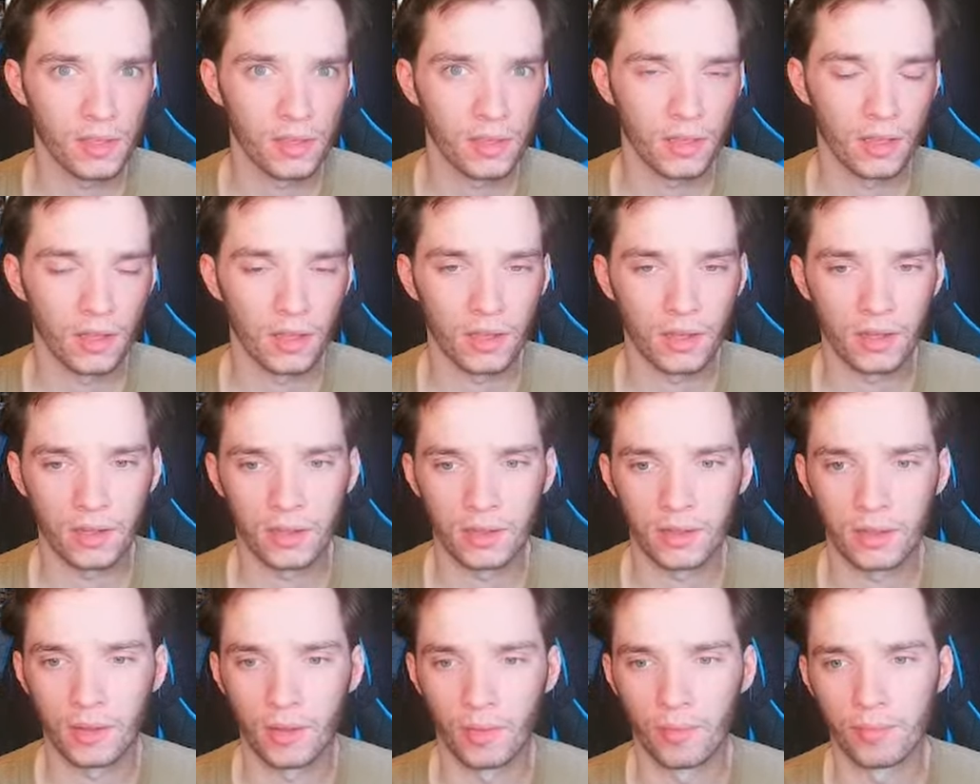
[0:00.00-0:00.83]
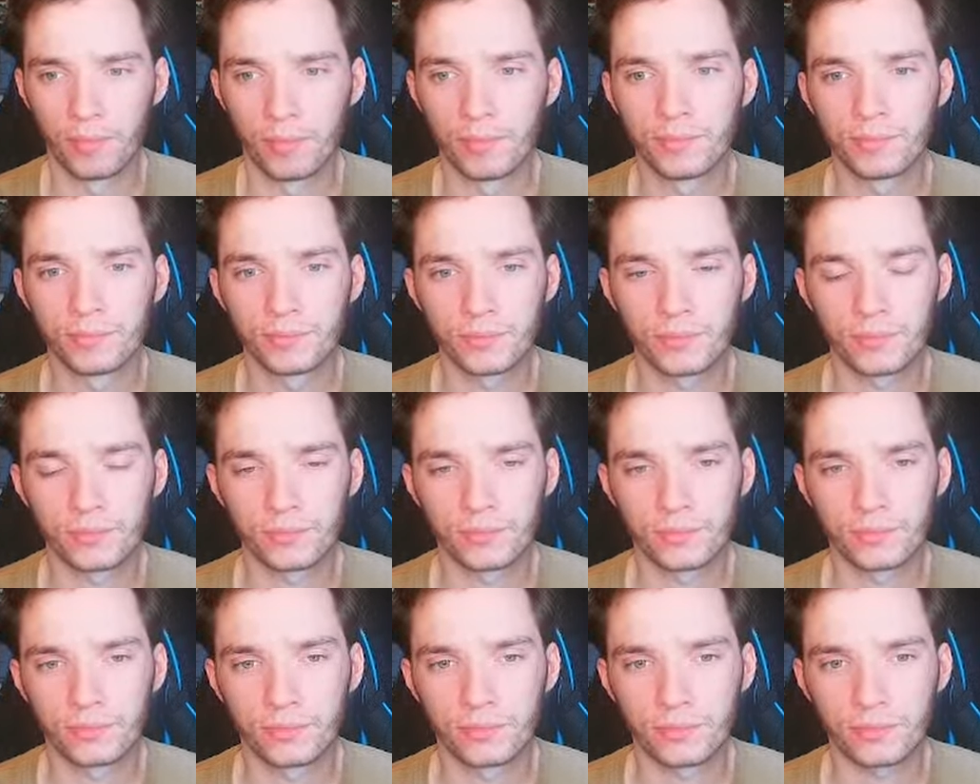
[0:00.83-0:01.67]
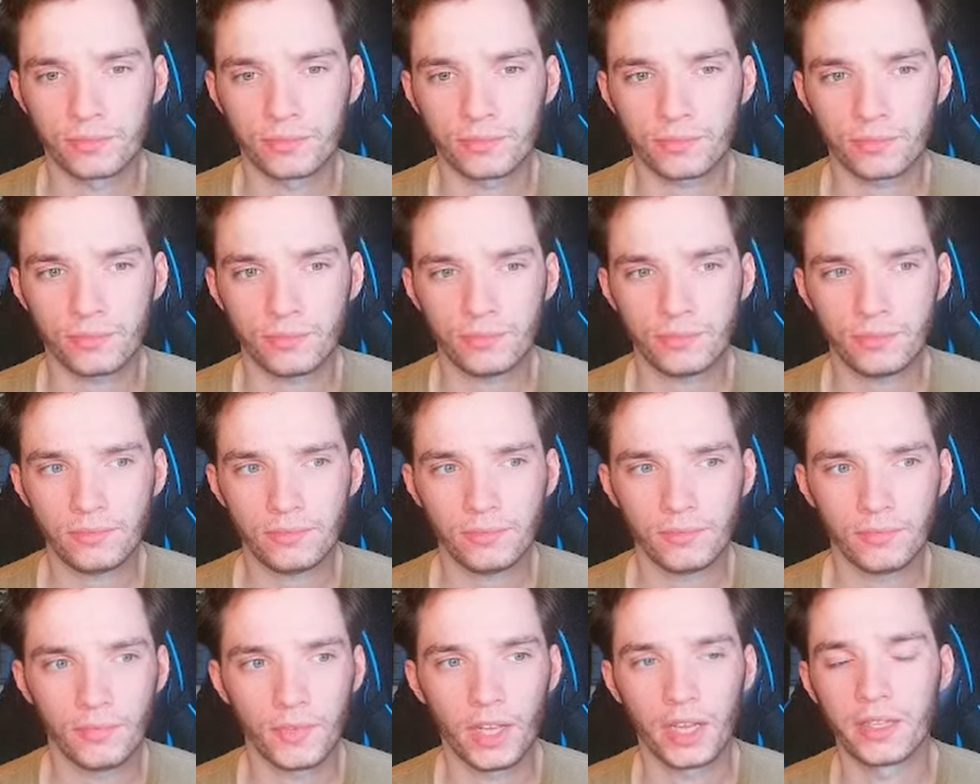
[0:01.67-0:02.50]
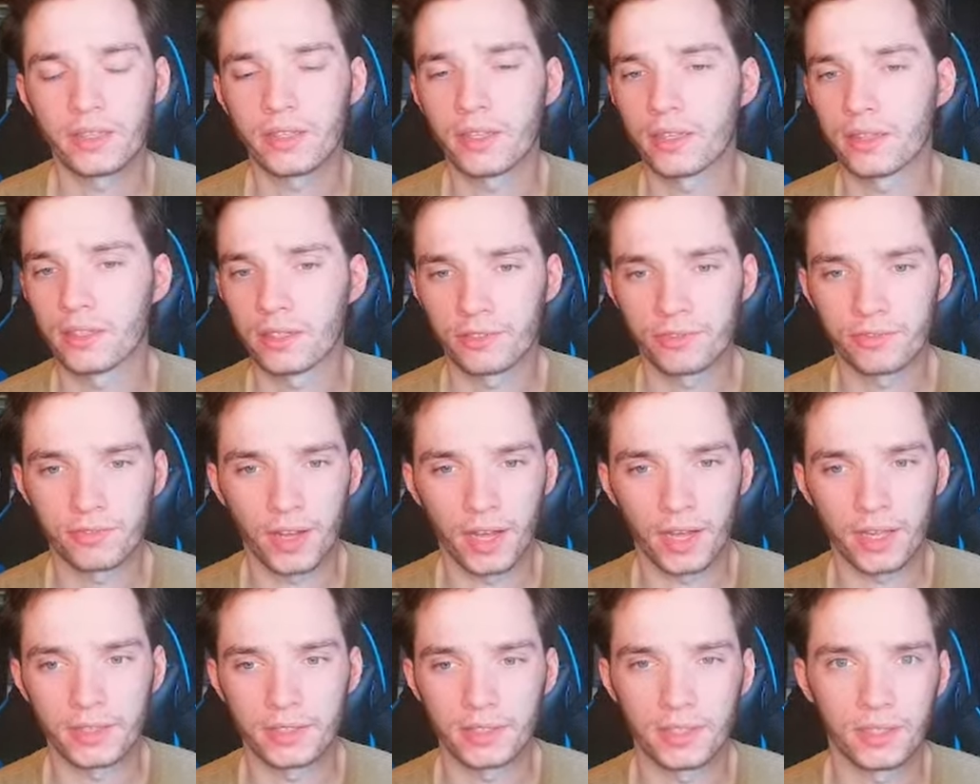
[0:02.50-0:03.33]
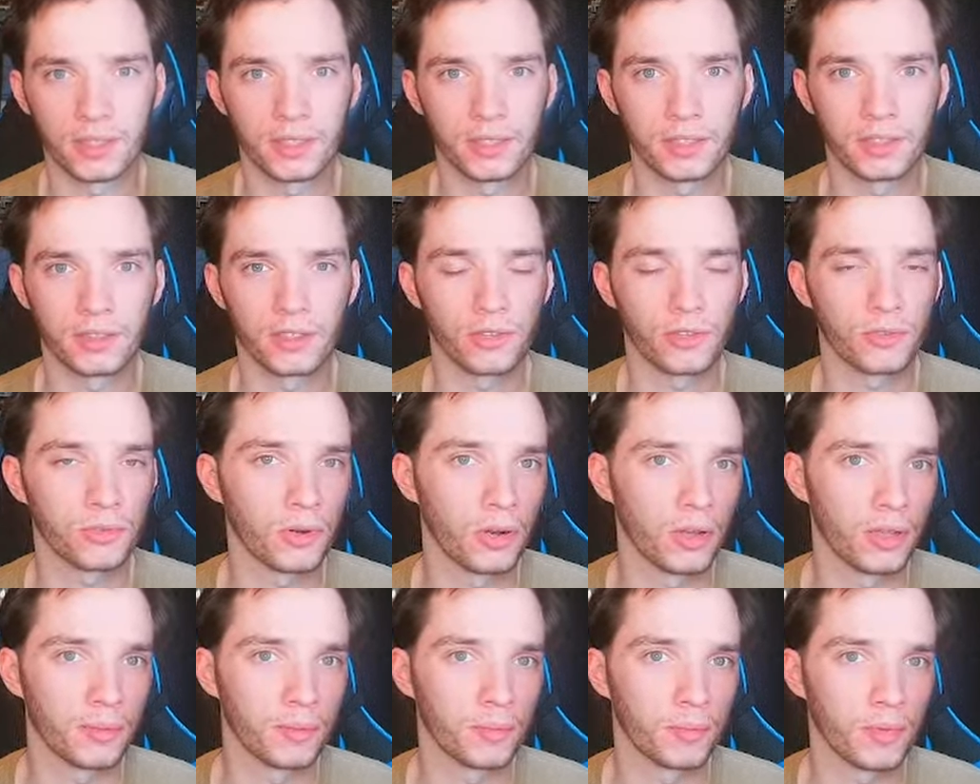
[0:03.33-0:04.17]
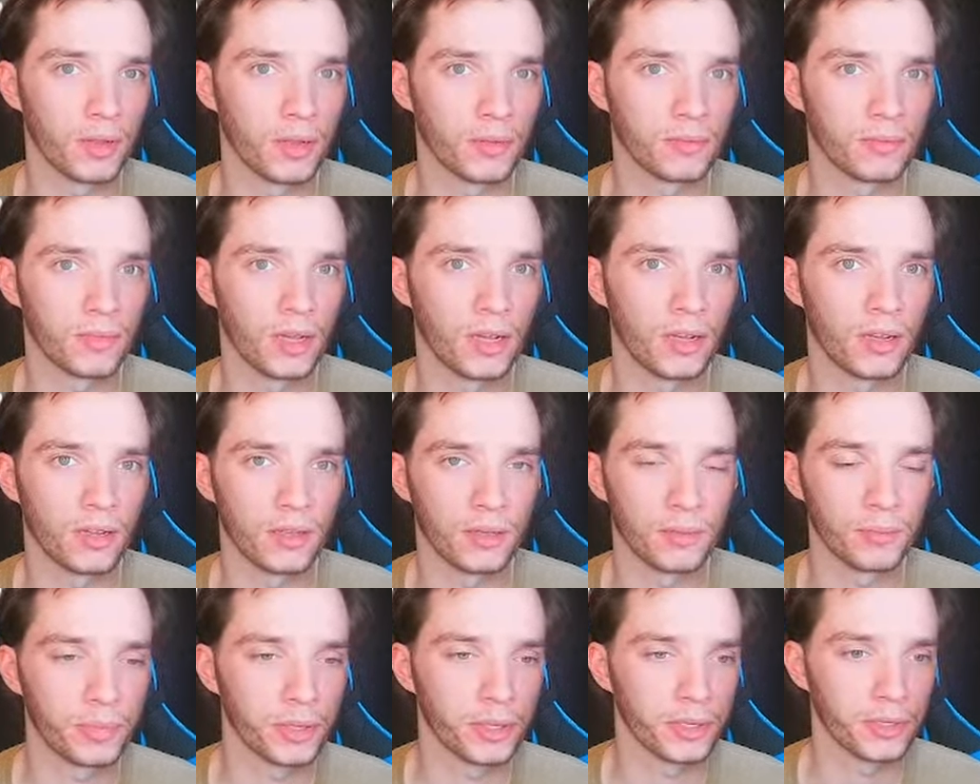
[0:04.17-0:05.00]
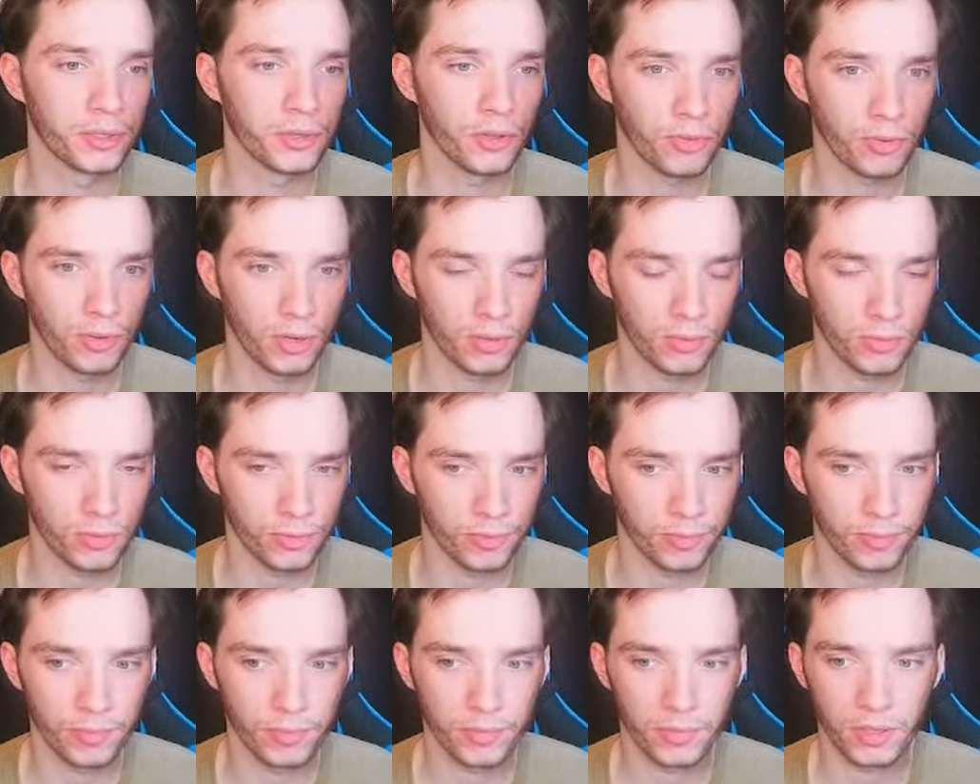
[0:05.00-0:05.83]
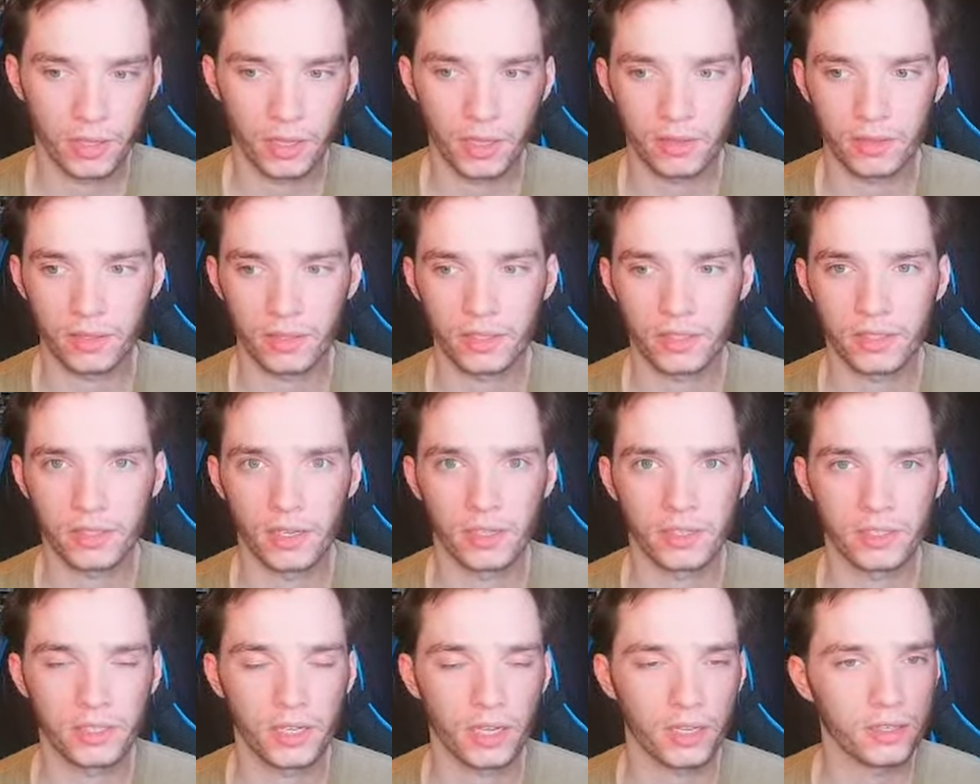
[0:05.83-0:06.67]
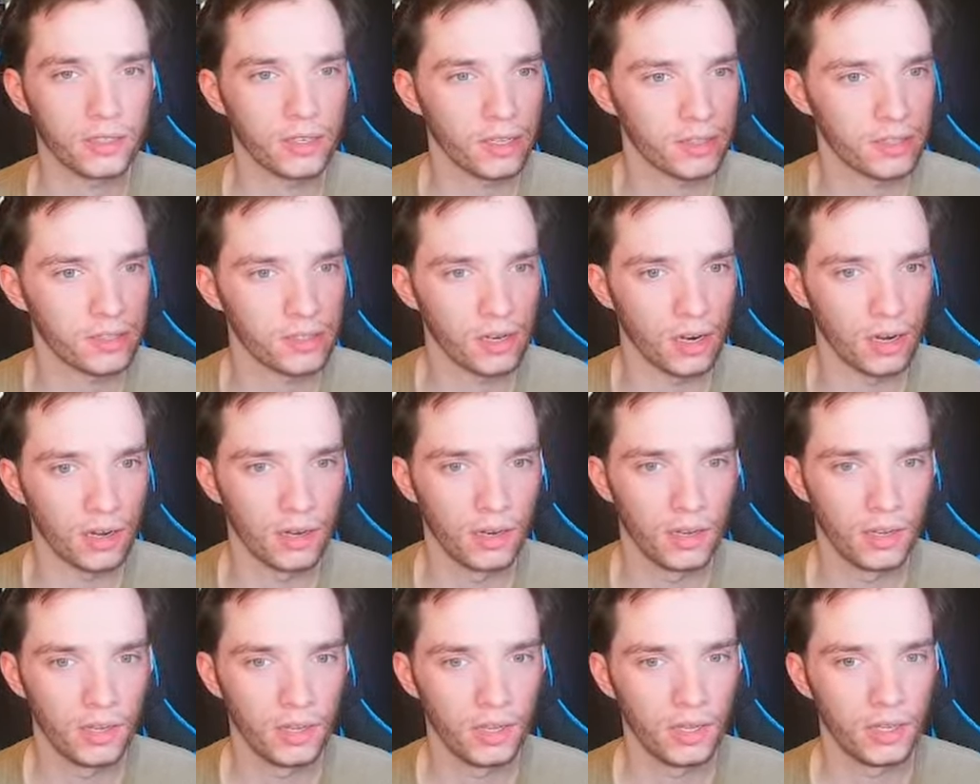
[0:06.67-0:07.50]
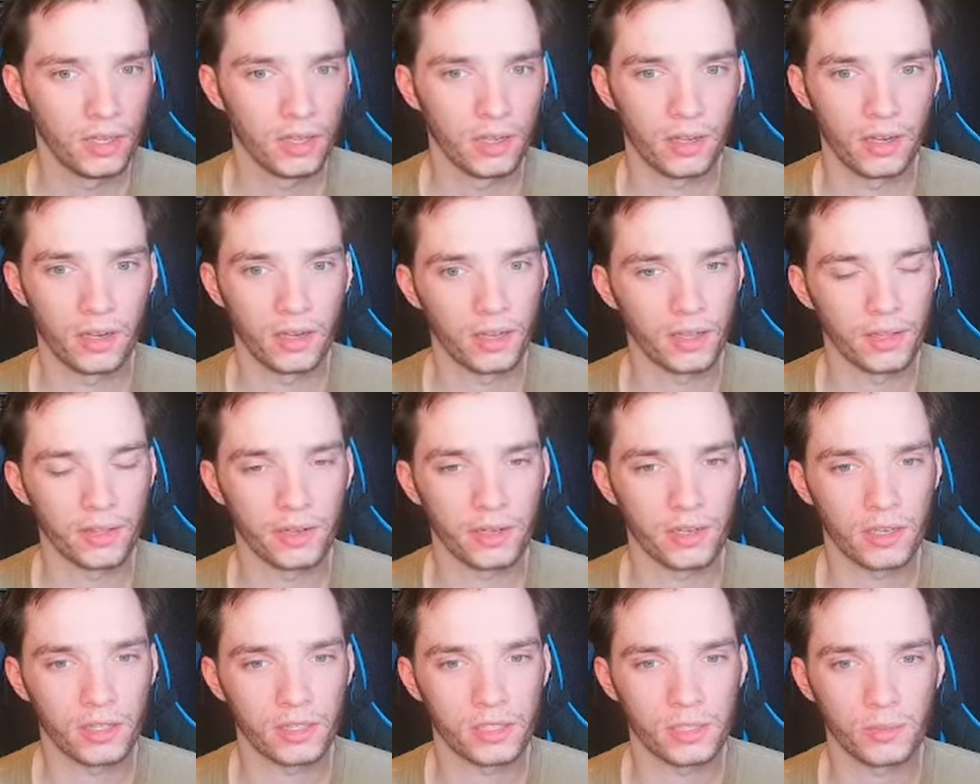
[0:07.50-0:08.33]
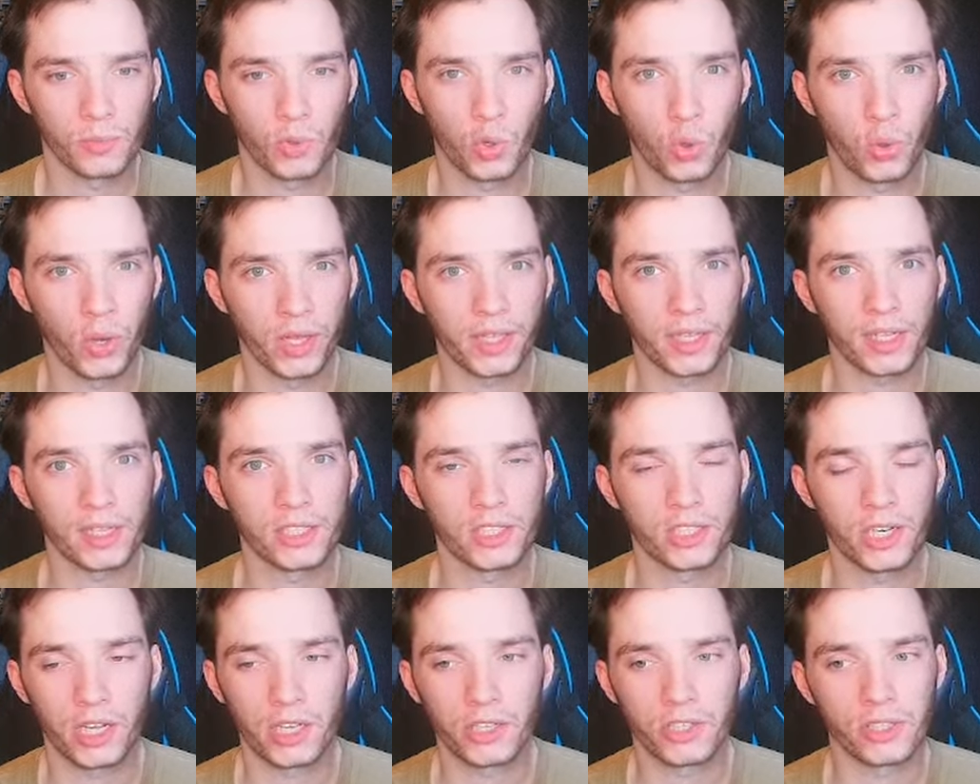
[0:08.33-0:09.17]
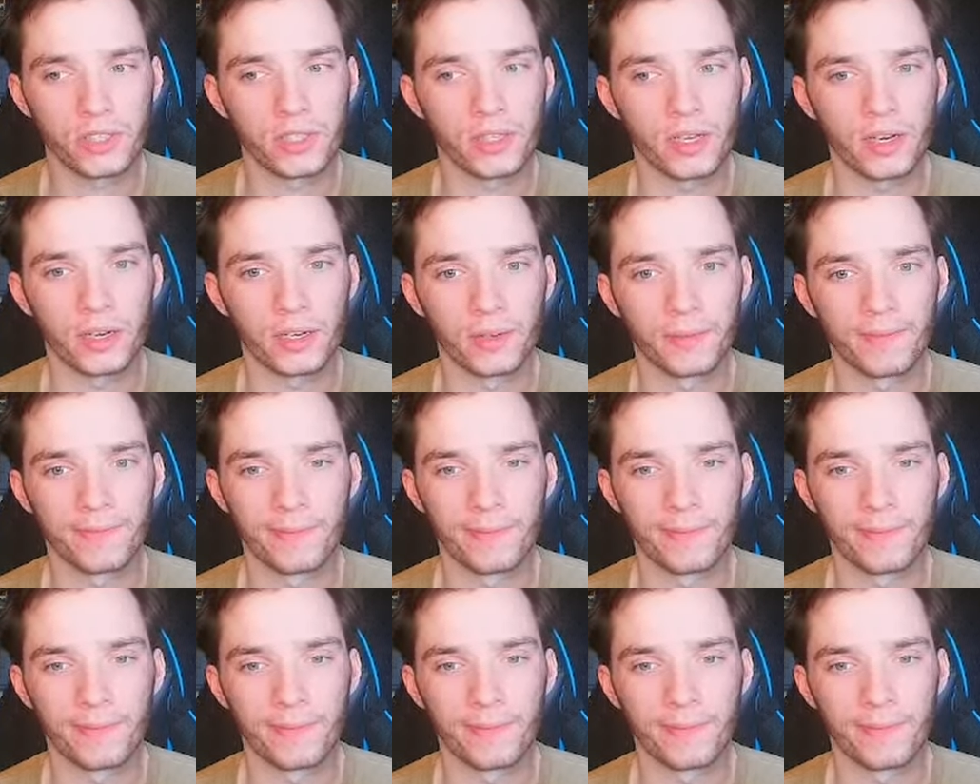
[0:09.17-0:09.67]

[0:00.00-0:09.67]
um, and then their fight in the thro um, uh, Imperial Throne Room on the uh, second Death Star. Uh, there are some quick exchanges there.